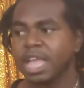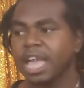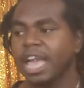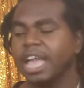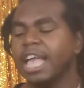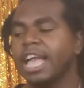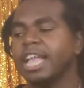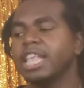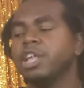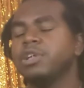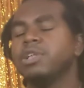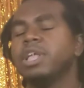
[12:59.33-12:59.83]

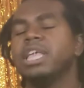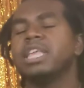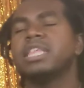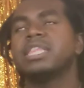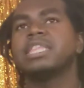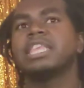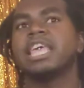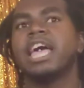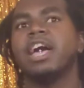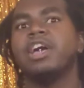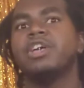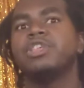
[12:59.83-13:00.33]
And I know that
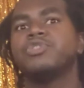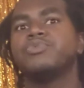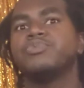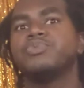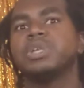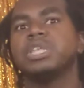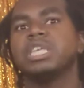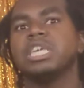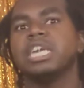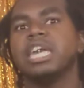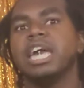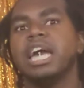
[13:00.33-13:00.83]
sounds
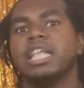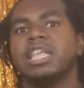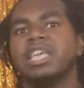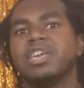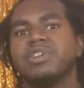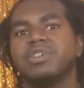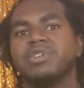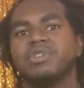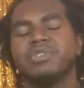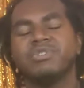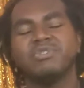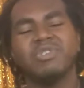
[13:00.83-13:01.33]
really kind
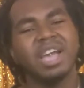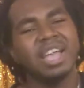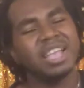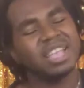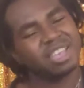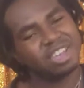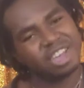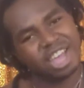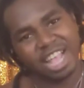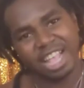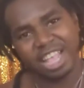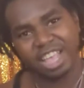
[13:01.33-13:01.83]
of
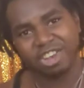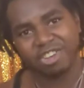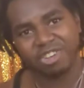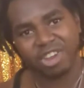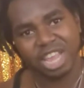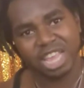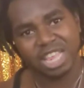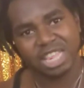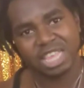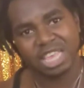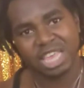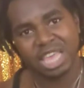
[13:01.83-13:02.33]

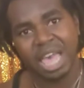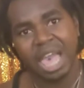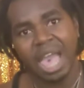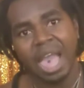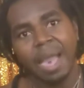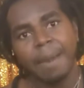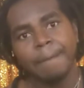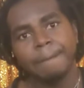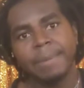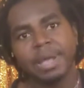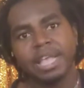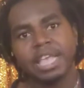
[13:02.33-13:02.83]
crazy,
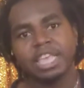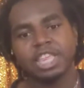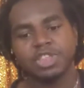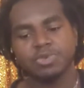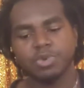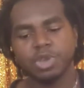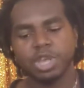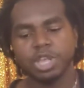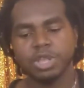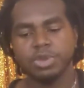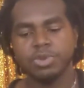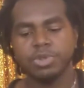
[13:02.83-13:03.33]
but it's
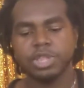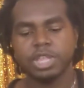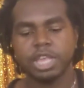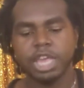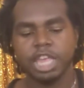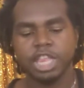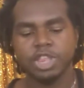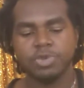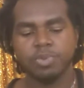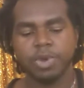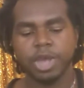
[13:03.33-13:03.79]
one of those things